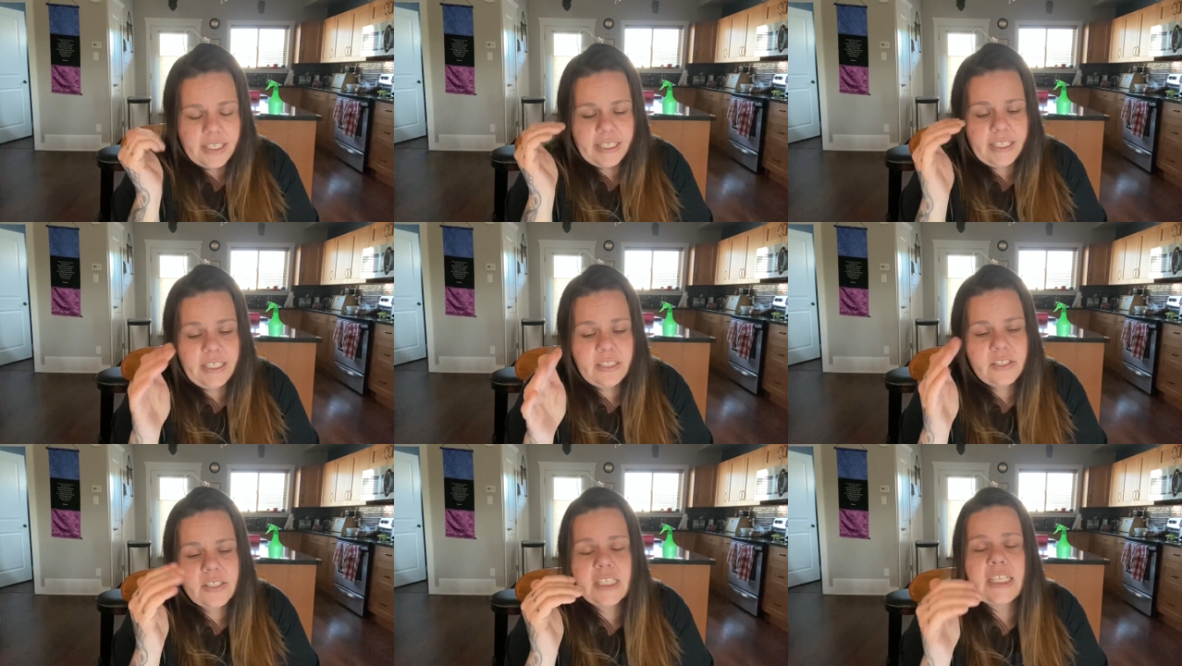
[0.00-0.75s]

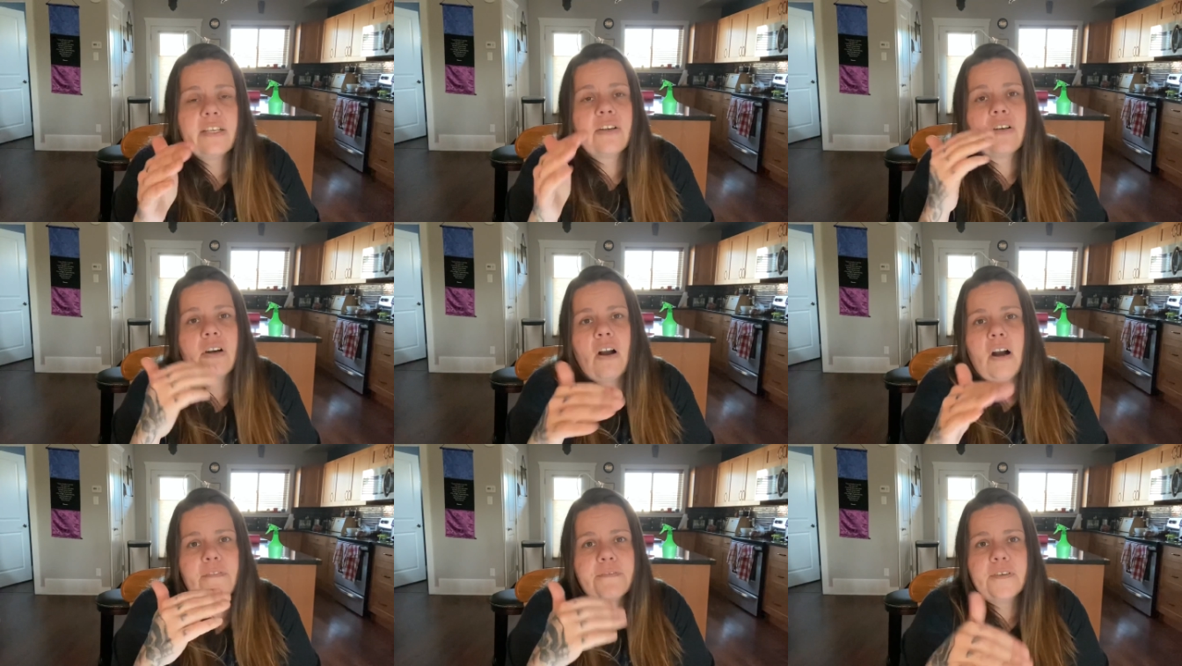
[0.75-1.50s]
Each tier
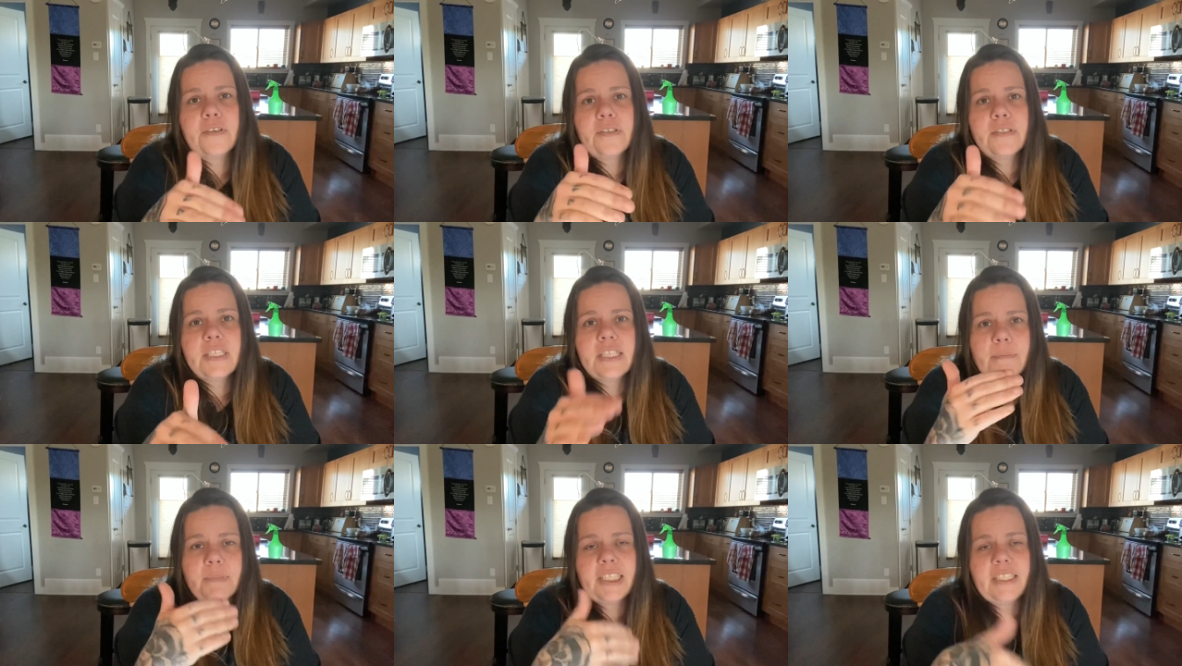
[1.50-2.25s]
offers
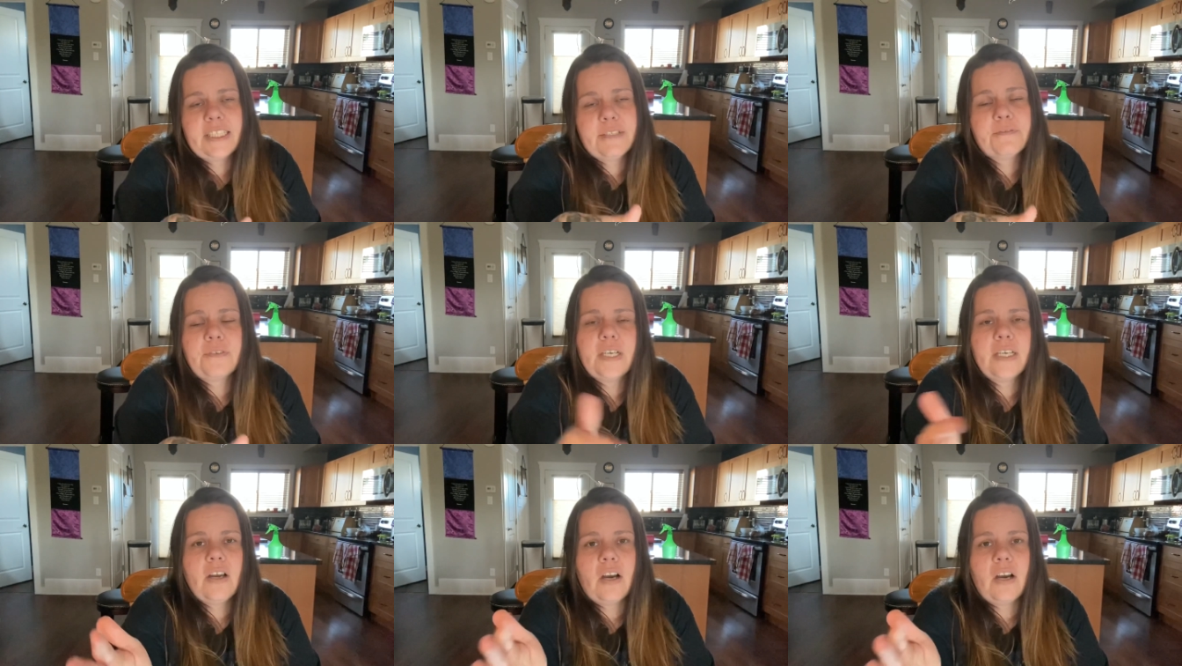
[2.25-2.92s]
something different.